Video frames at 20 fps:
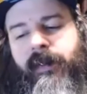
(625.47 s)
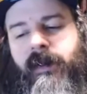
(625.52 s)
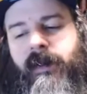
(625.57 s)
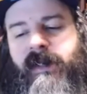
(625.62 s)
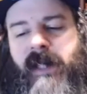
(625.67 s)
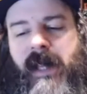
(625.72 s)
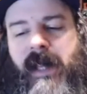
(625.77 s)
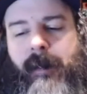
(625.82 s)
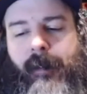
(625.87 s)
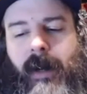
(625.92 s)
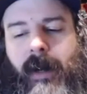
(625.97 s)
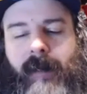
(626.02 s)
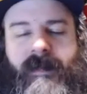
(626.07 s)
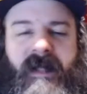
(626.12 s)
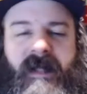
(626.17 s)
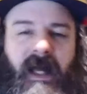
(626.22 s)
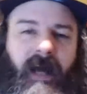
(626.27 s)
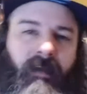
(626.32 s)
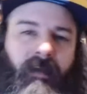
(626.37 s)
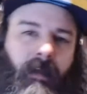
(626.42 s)
there's a lot of problems
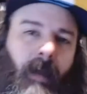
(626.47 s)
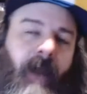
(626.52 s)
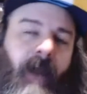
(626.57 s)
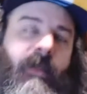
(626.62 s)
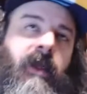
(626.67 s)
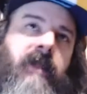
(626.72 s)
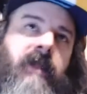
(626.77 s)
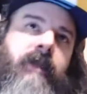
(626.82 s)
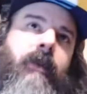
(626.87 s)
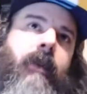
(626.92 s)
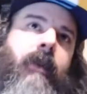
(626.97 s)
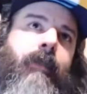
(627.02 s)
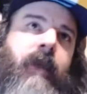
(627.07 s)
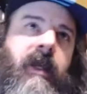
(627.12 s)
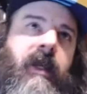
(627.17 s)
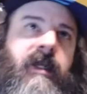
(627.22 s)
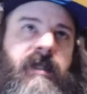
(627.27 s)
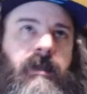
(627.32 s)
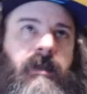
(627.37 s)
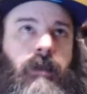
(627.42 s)
I have with them. I think some of the
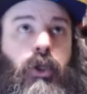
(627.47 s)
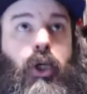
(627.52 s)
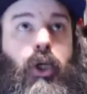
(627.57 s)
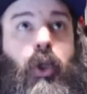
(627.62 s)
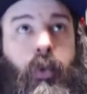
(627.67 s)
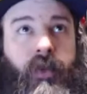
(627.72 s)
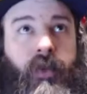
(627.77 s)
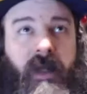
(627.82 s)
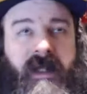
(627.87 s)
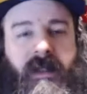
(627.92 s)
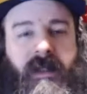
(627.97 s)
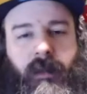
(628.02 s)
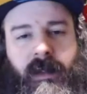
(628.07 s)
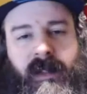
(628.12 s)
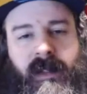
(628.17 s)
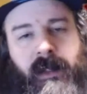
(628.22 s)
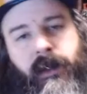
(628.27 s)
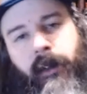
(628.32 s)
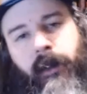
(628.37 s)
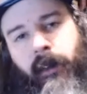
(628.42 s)
biggest new things that we
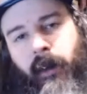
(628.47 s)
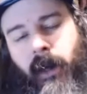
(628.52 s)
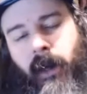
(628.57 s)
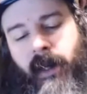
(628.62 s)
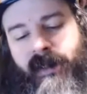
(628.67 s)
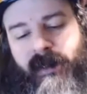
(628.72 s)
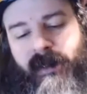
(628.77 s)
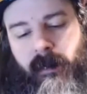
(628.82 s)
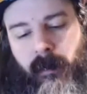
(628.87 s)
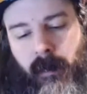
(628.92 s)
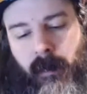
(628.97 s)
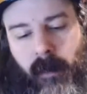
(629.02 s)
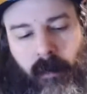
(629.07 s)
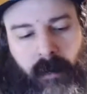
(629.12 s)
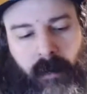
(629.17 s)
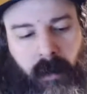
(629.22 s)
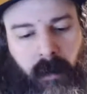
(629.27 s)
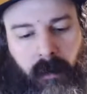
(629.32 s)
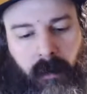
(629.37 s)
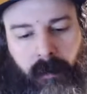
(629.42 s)
did that are awesome are
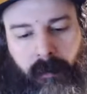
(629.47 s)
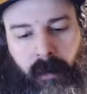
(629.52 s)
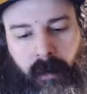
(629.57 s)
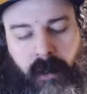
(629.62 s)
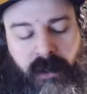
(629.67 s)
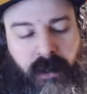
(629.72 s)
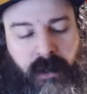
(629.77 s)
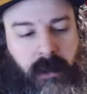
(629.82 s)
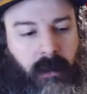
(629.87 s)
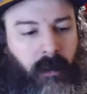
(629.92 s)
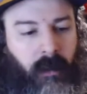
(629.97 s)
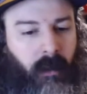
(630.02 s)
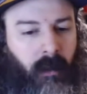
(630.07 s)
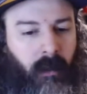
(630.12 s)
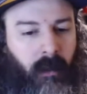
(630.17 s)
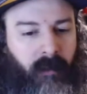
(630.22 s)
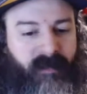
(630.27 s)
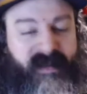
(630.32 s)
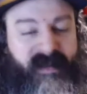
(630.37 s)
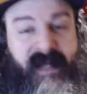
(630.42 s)
the integration
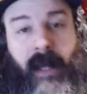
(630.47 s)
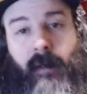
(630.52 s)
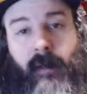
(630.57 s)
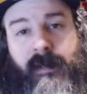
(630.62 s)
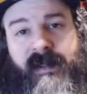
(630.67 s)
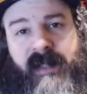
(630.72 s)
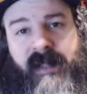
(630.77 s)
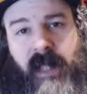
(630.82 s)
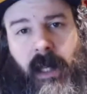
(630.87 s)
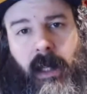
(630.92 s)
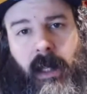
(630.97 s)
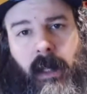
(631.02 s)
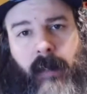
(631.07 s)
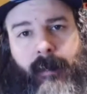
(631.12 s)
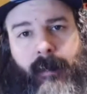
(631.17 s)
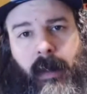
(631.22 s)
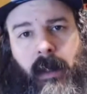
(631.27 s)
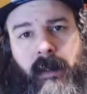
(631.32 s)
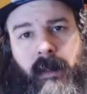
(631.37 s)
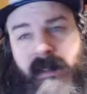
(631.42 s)
of
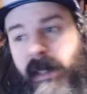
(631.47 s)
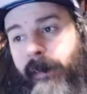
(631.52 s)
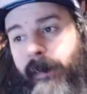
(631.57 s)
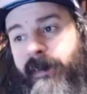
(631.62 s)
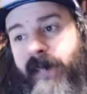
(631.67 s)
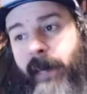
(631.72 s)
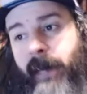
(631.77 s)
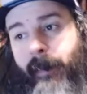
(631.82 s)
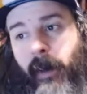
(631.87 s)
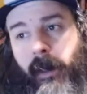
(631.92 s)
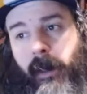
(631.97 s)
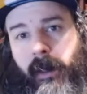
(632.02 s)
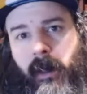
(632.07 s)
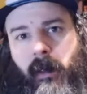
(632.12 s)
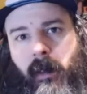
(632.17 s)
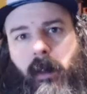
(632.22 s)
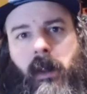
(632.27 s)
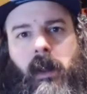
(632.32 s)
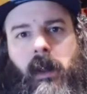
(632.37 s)
Soundscape and tabletop audio.